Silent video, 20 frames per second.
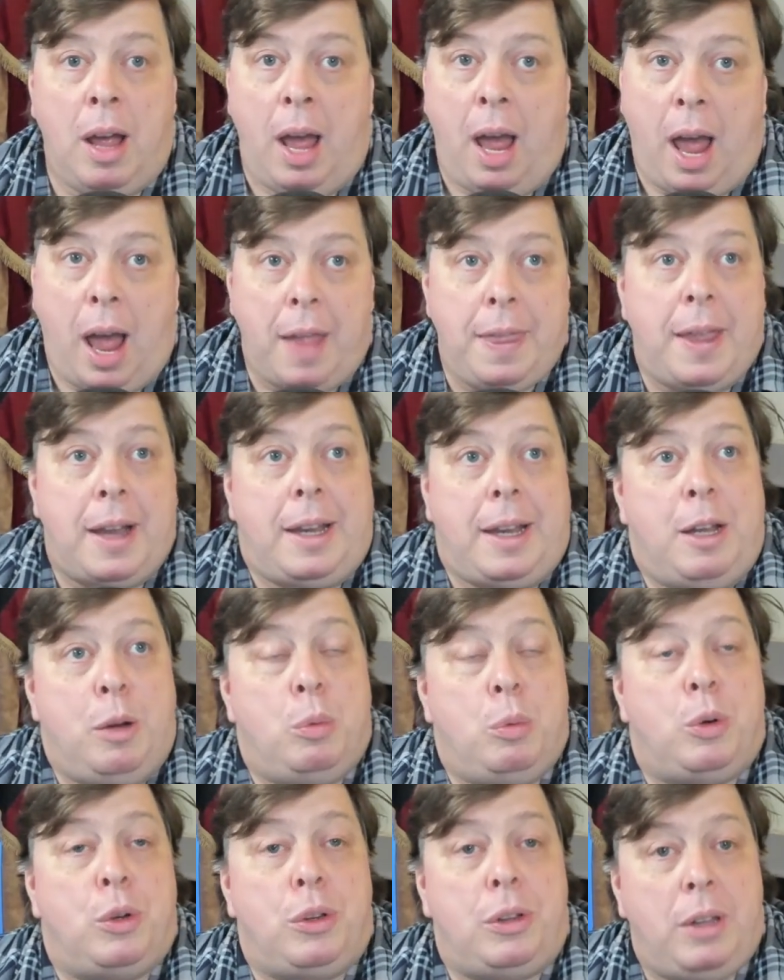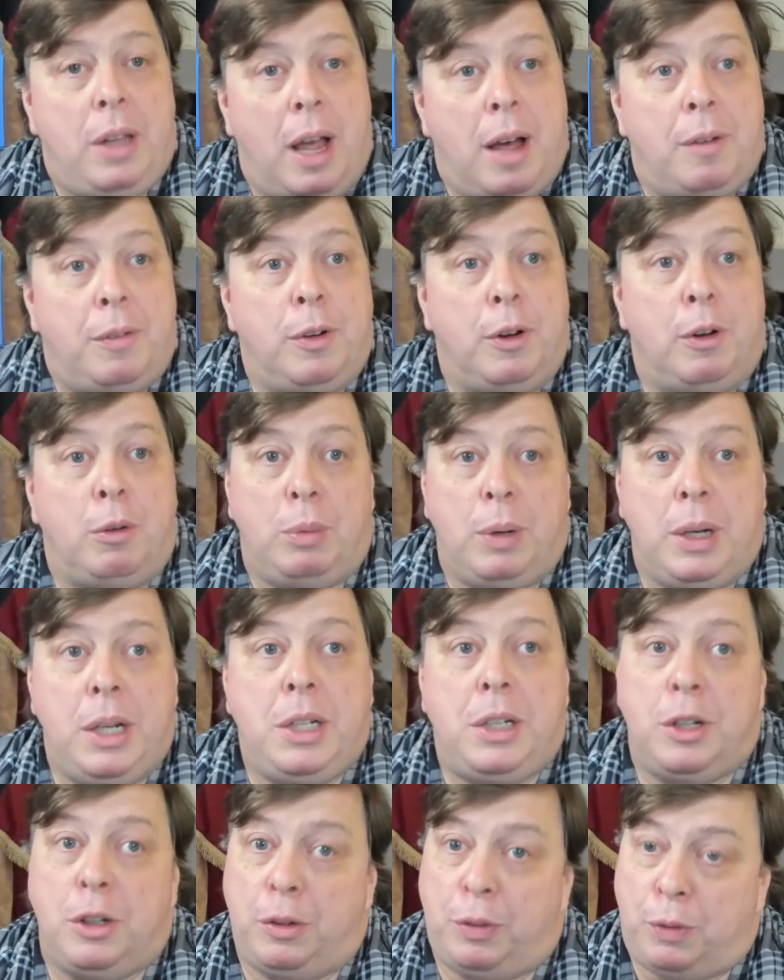and that he will never
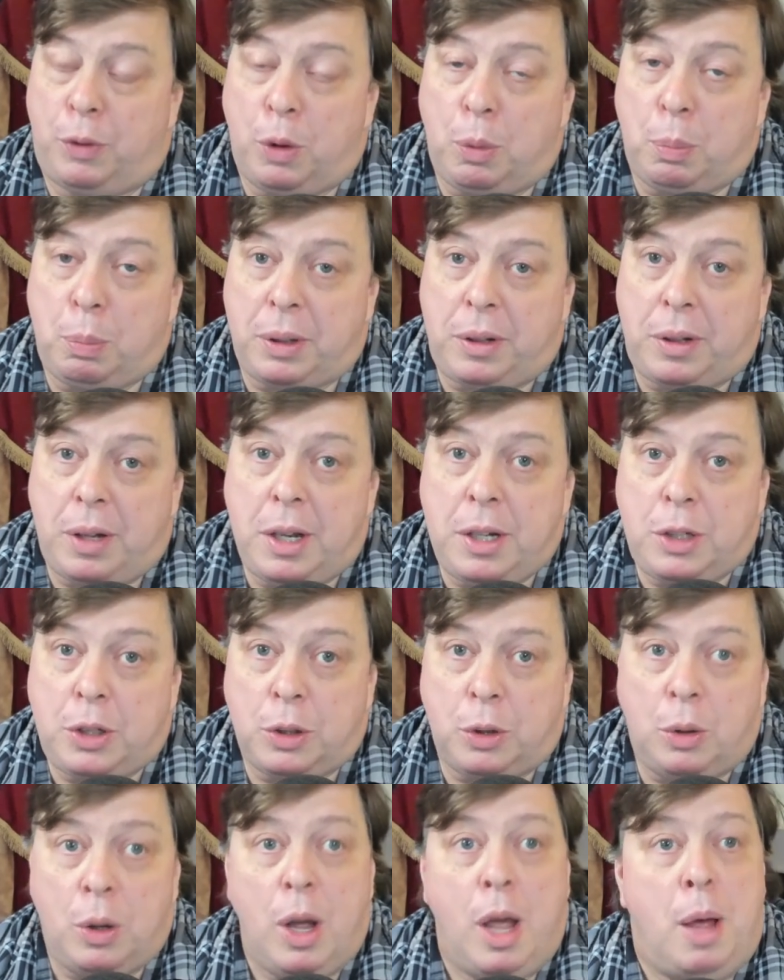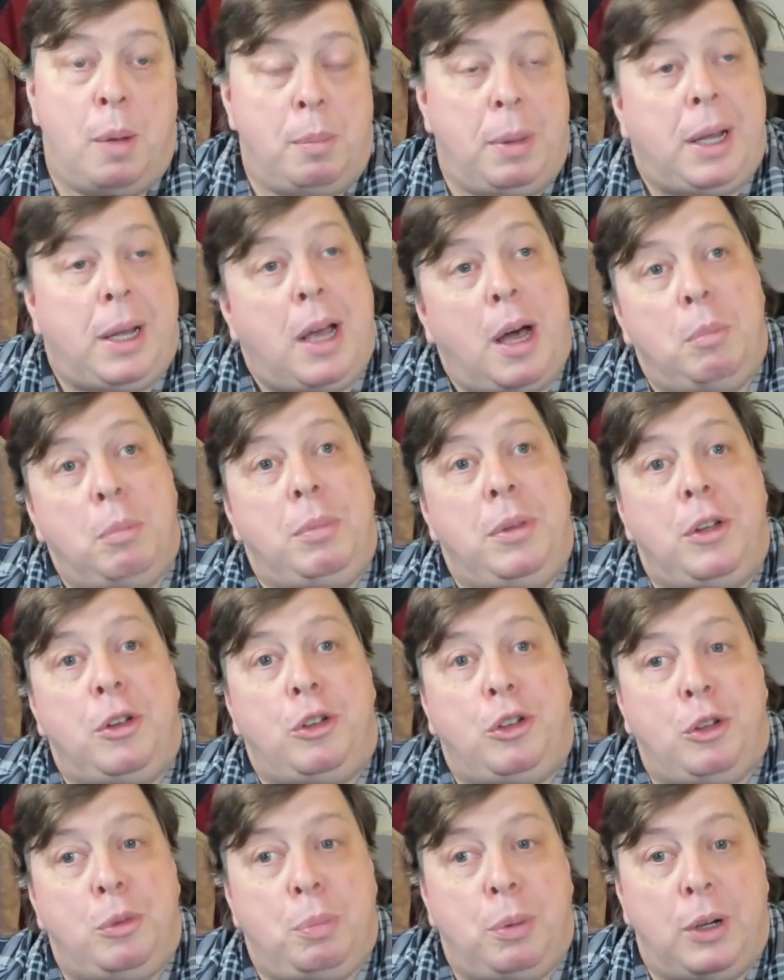reach his full potential, become the
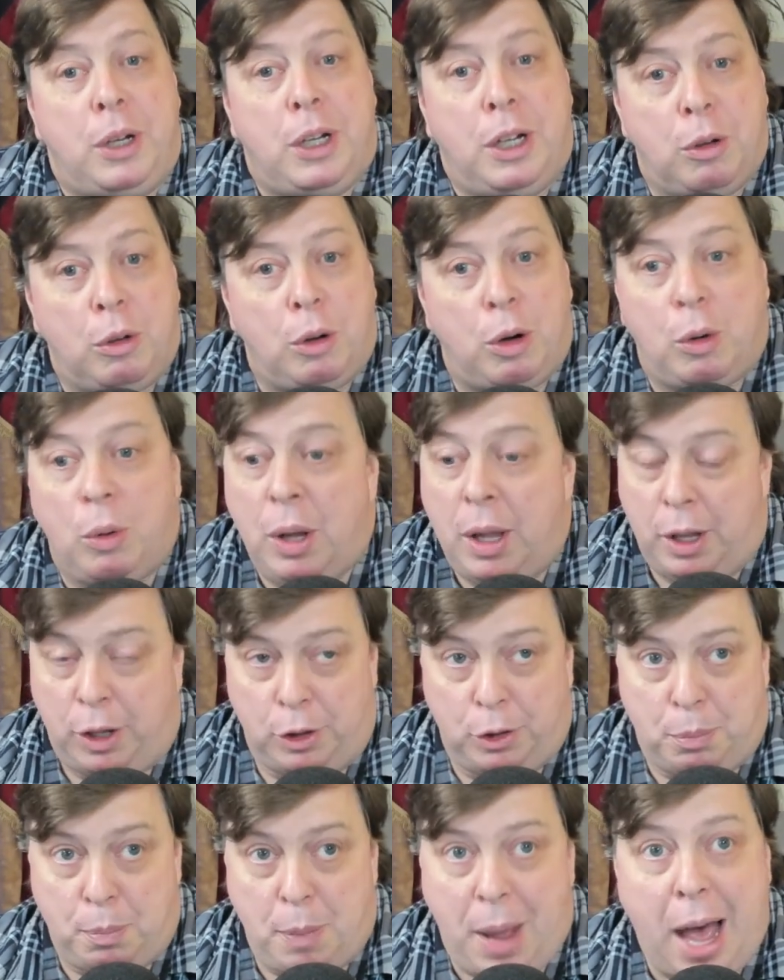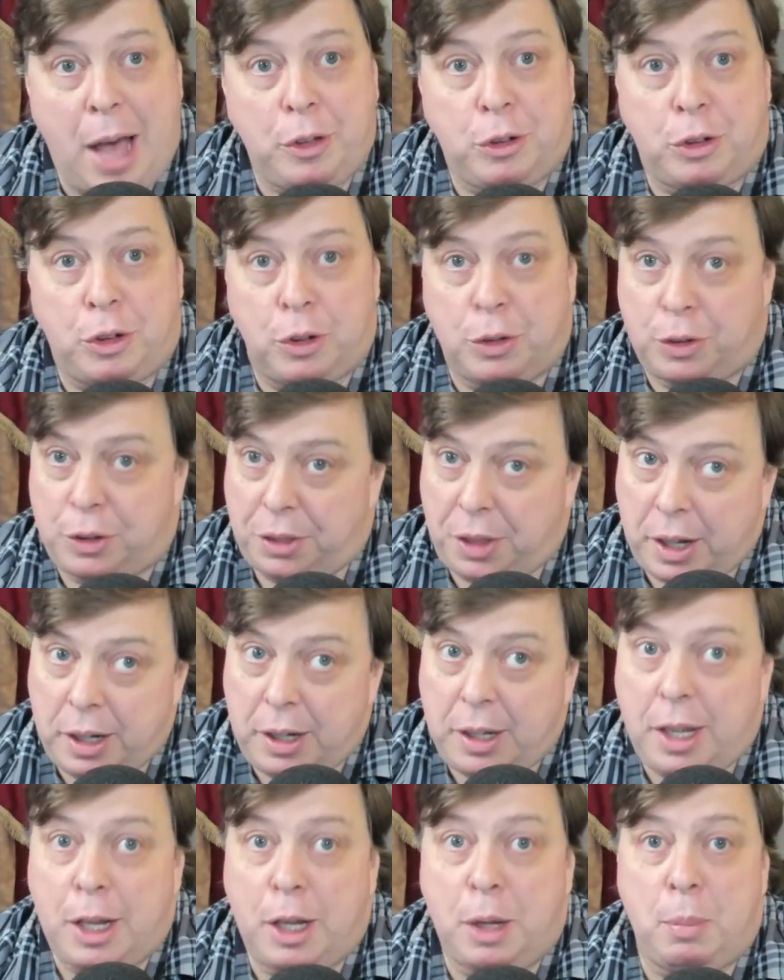superhero his masters
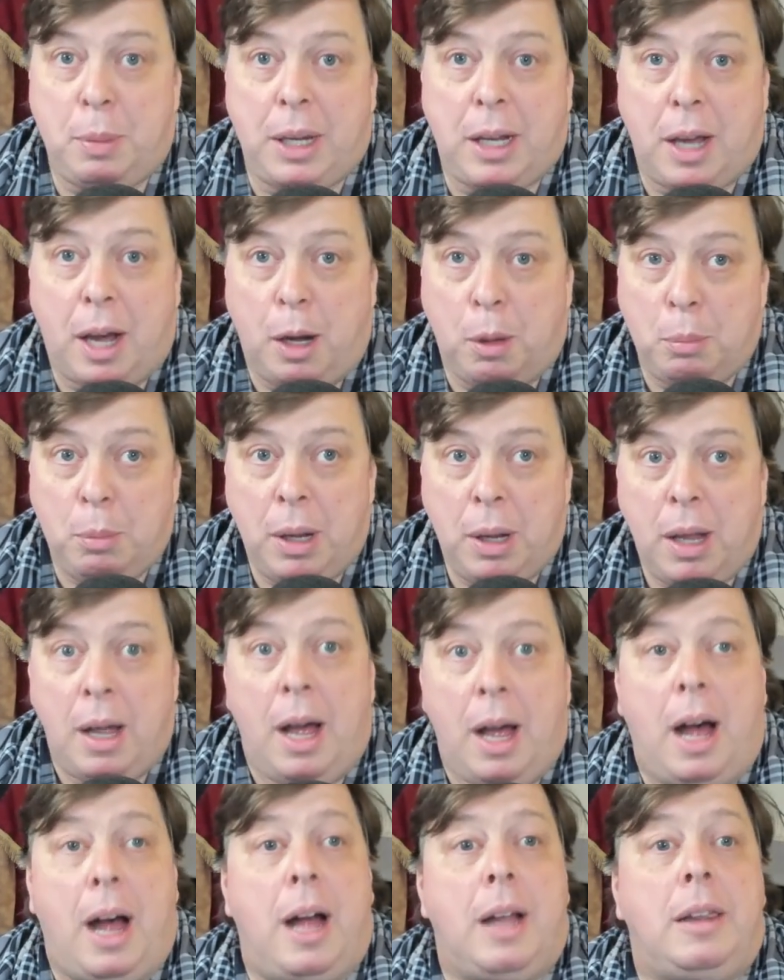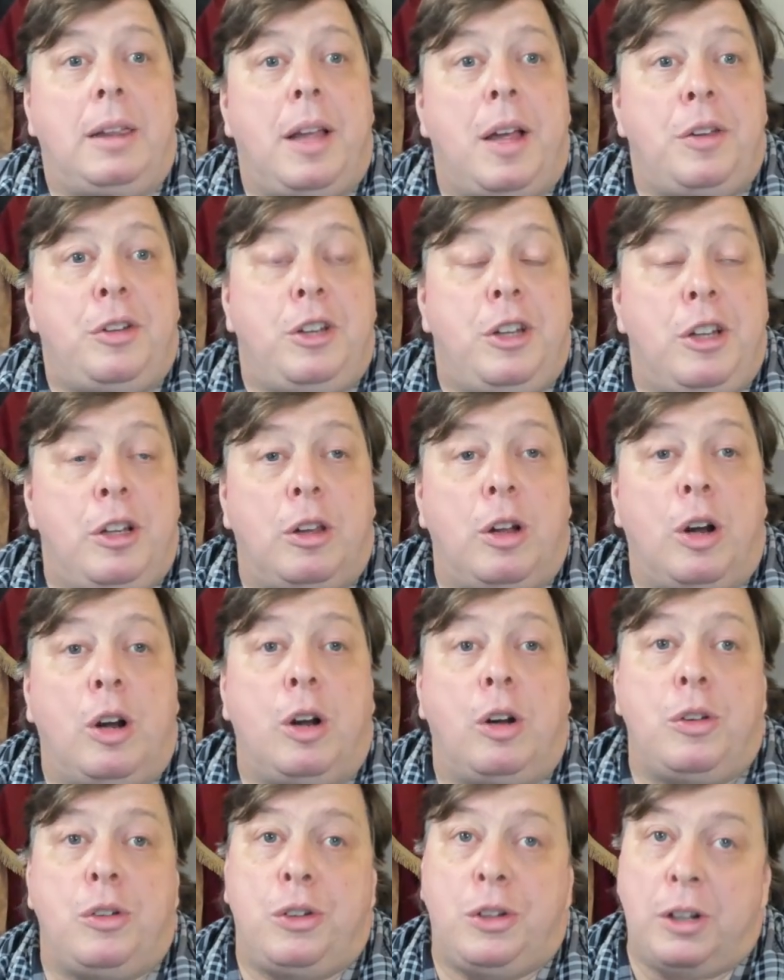think he can become, unless he
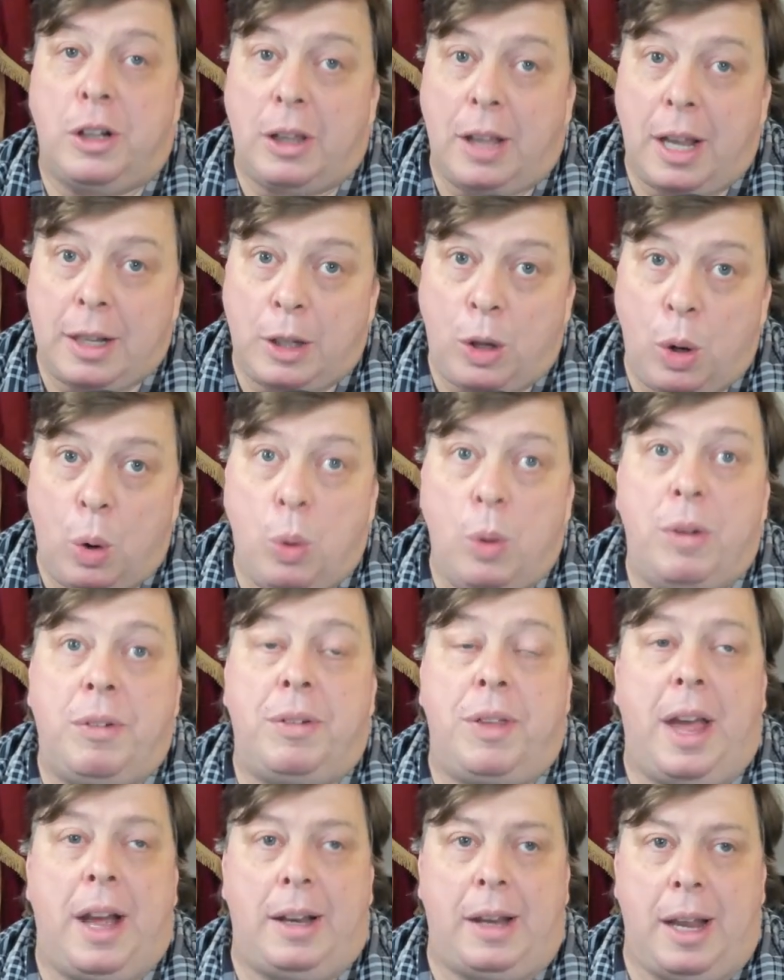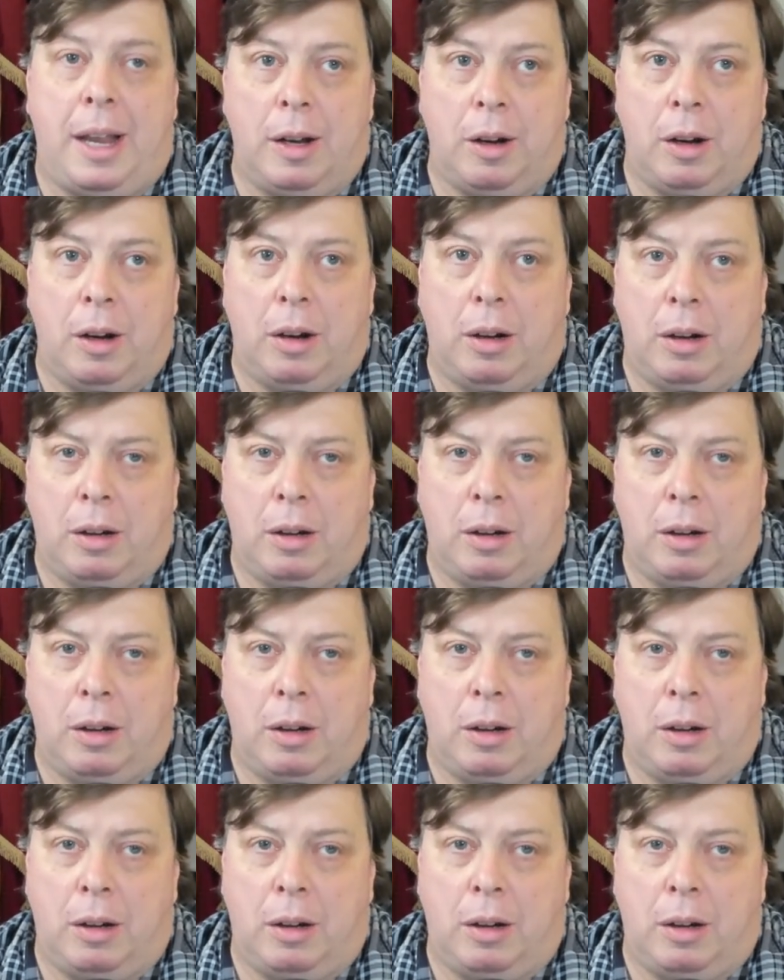learns to let go of that anger.